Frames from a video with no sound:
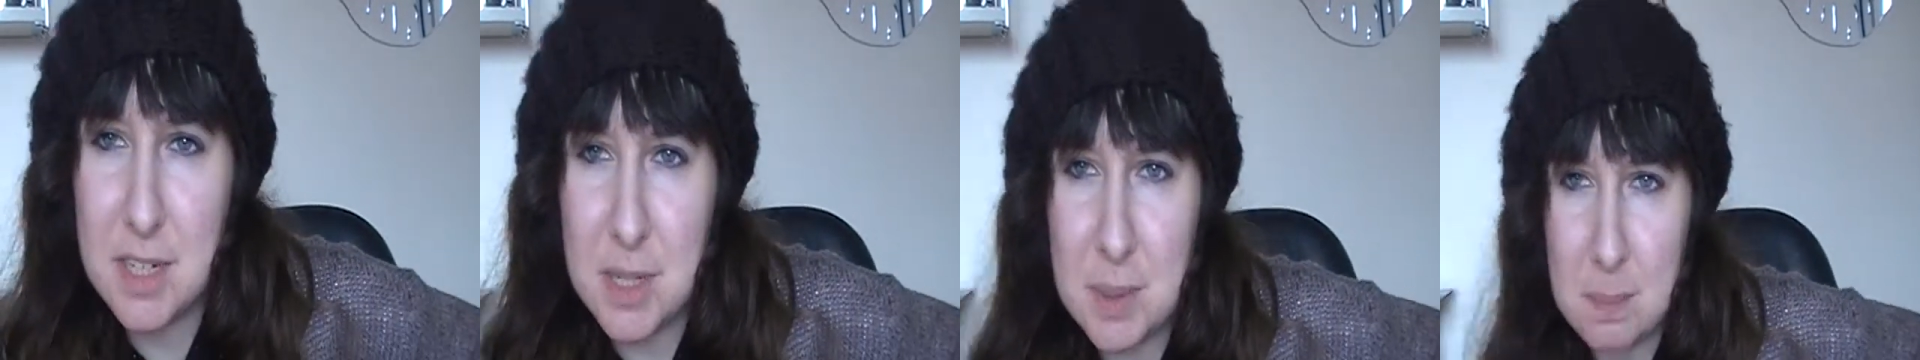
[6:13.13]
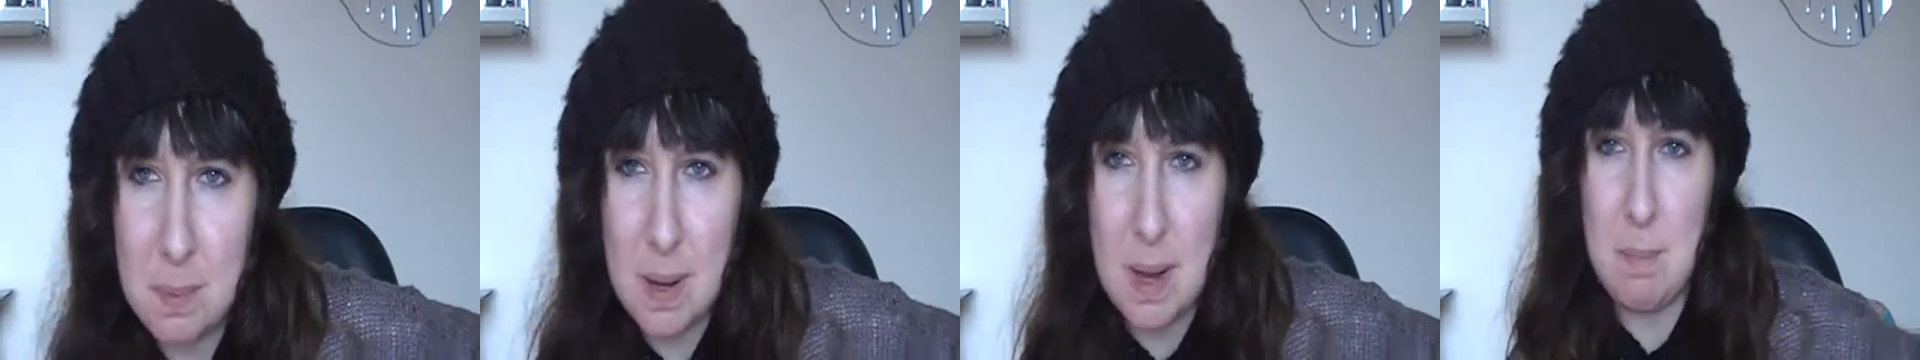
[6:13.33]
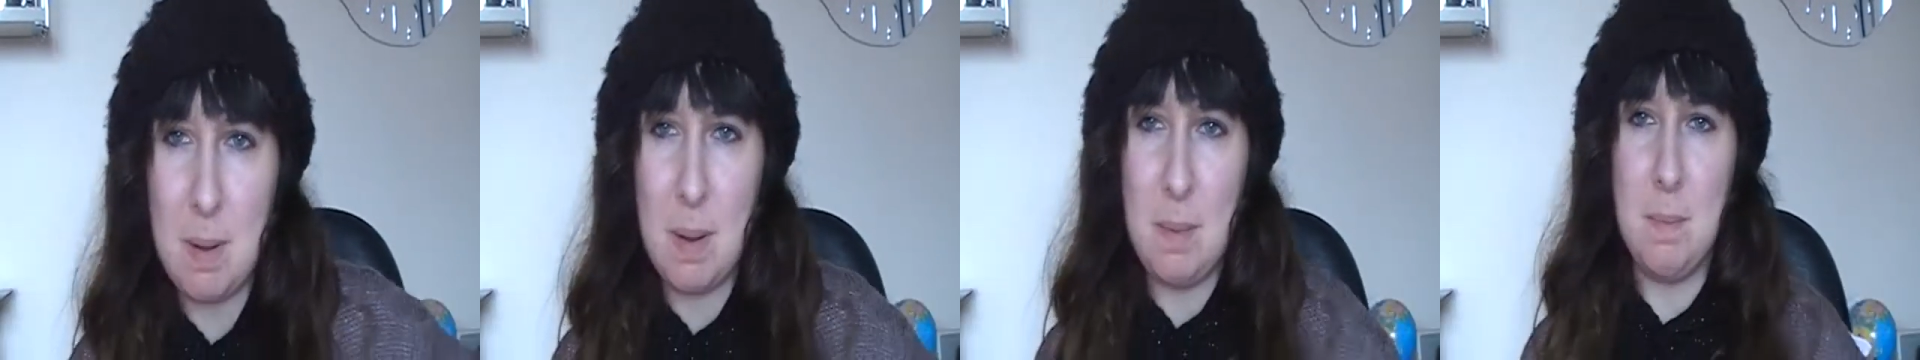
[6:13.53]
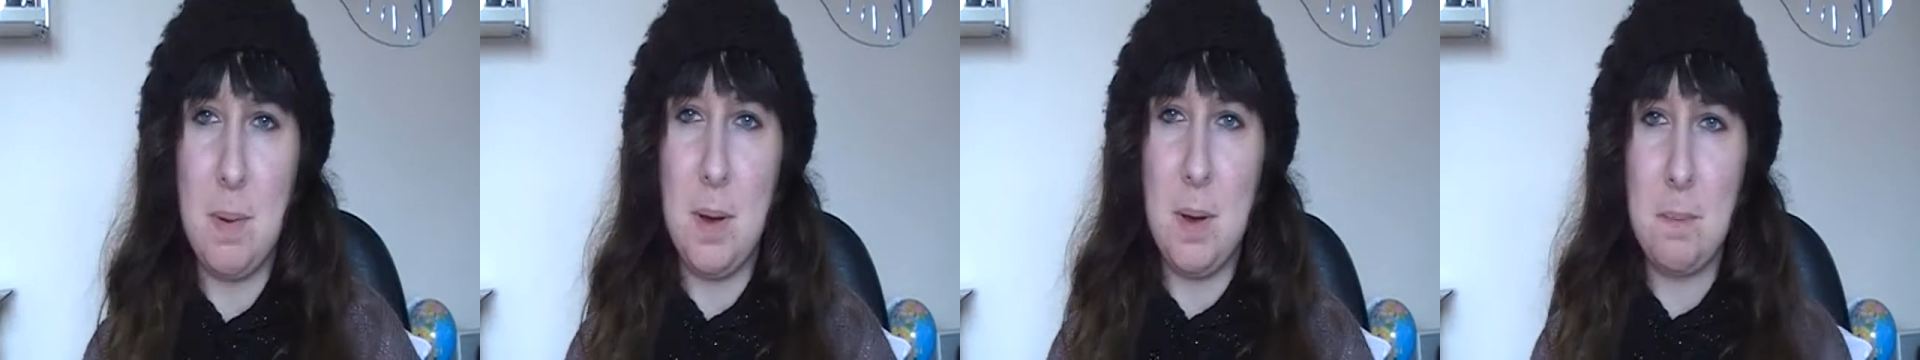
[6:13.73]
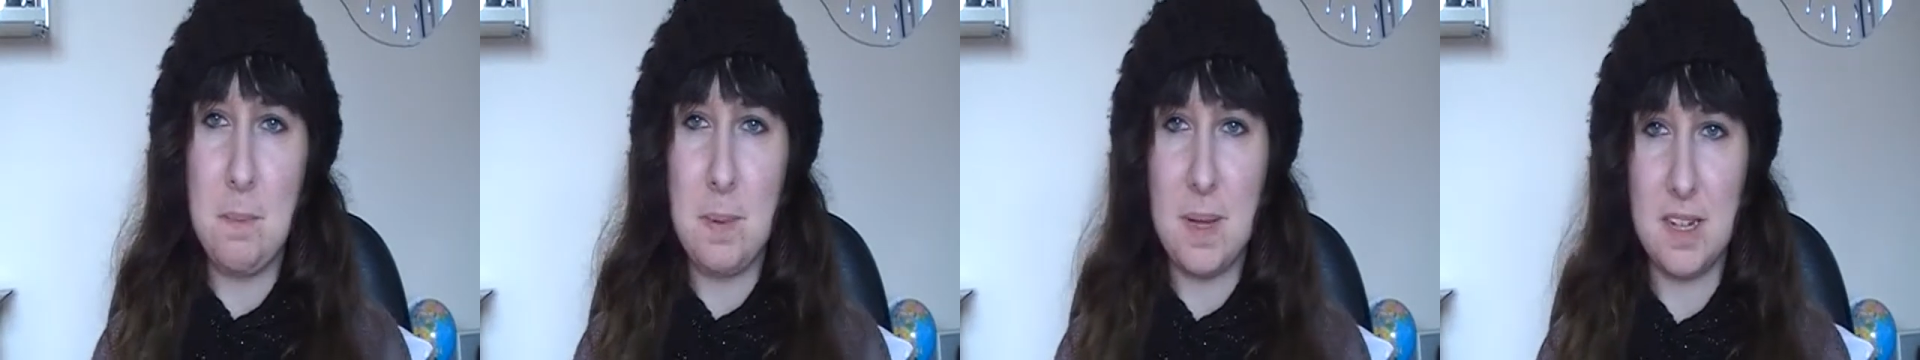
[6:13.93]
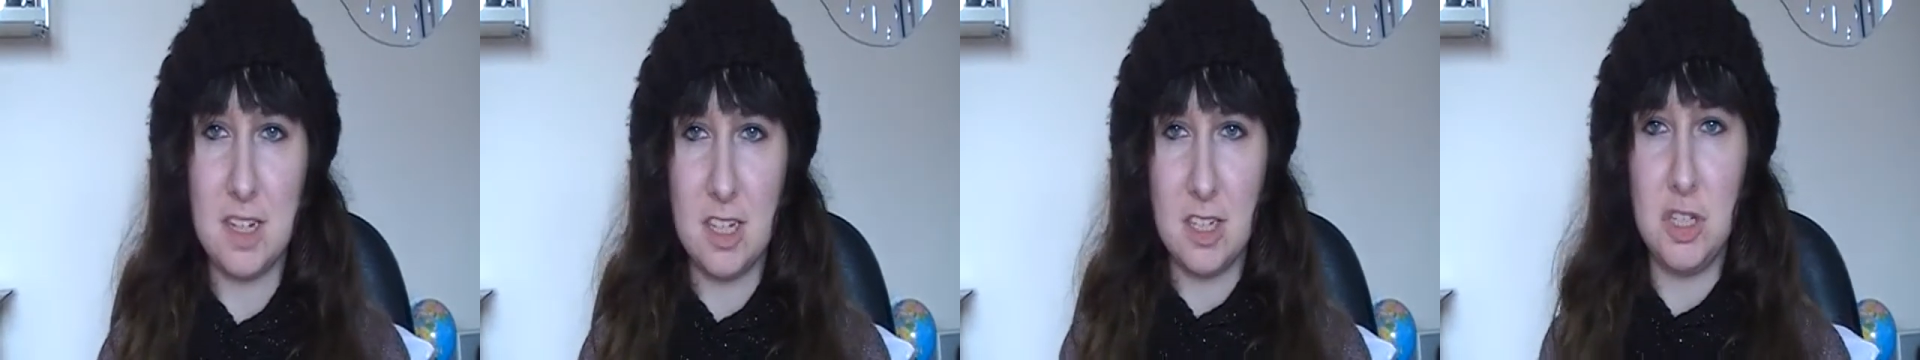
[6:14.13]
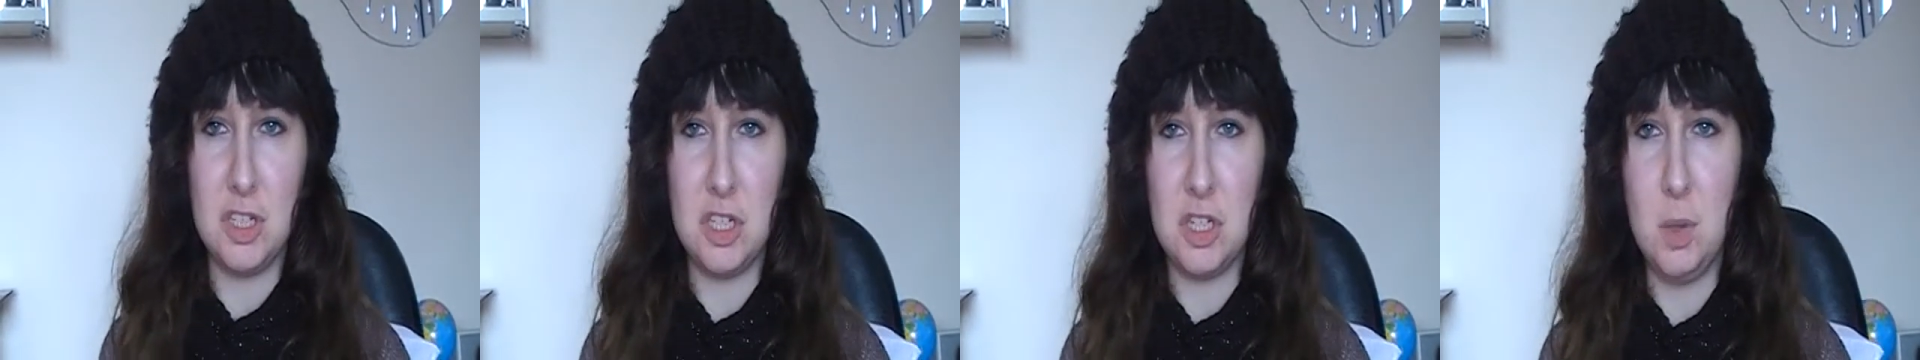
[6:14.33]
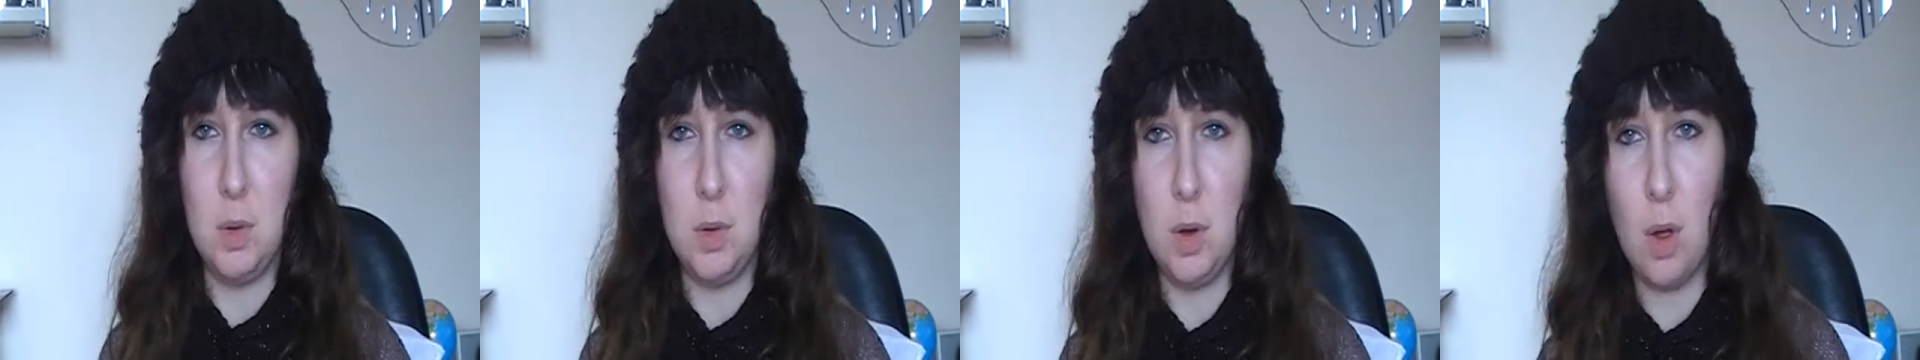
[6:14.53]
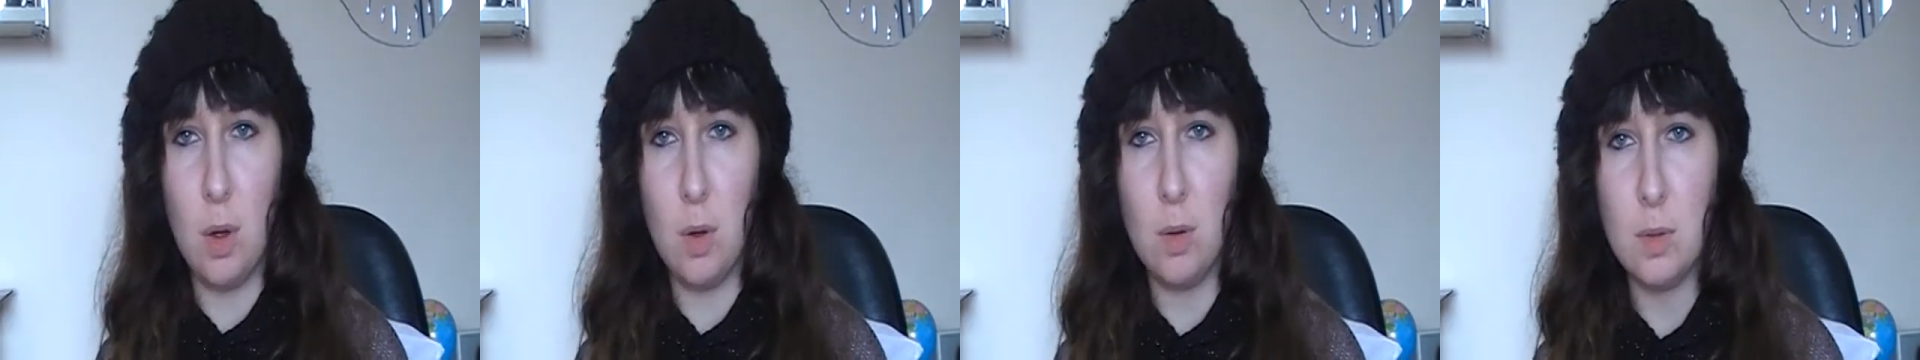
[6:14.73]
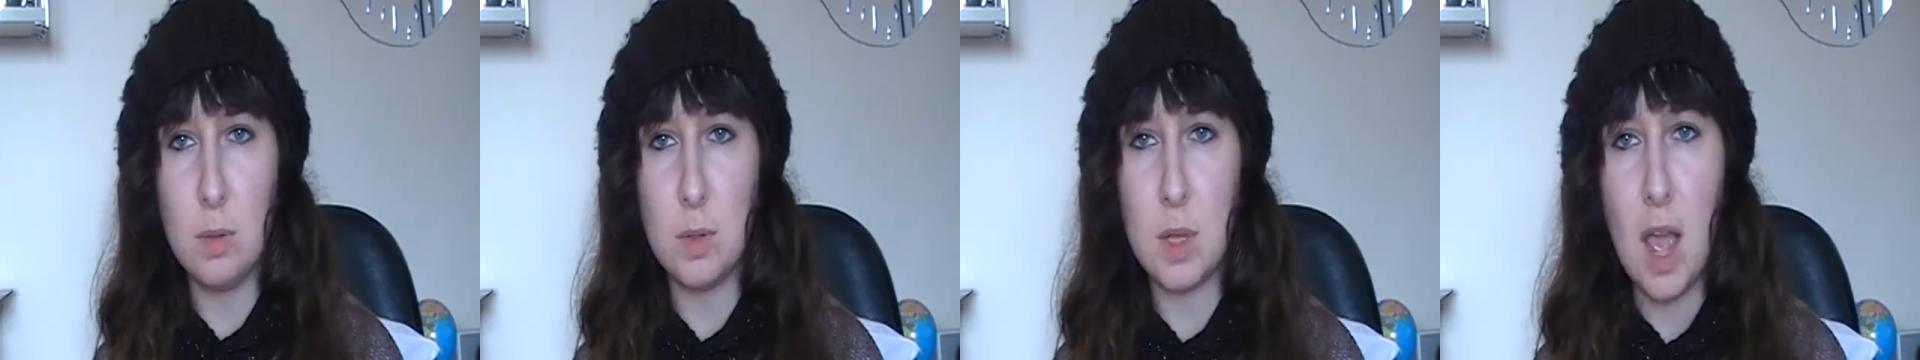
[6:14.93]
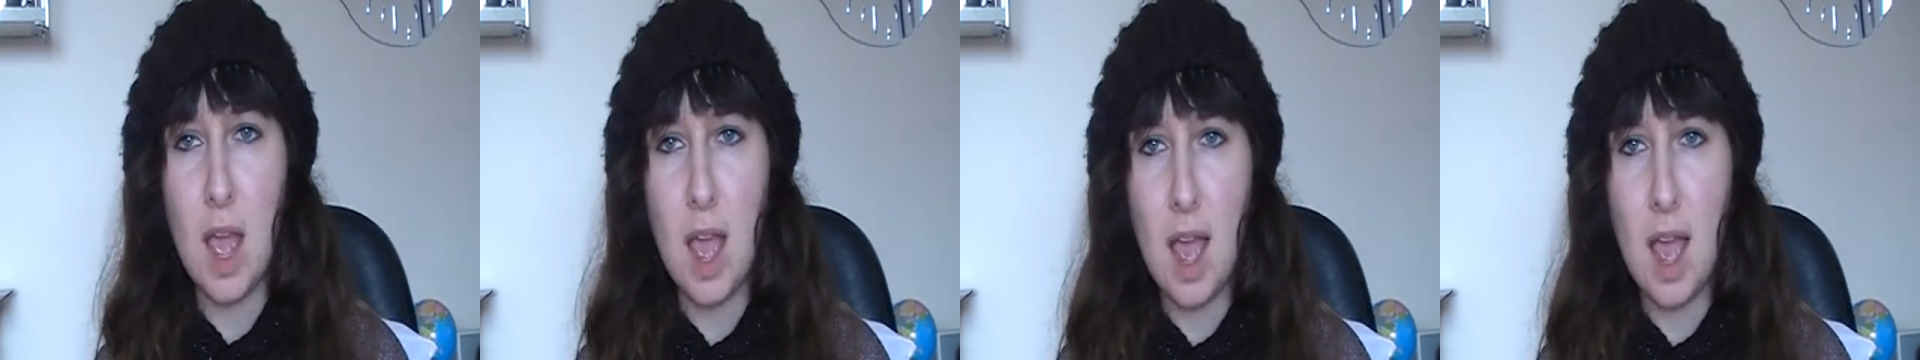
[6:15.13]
up by my mum because she knows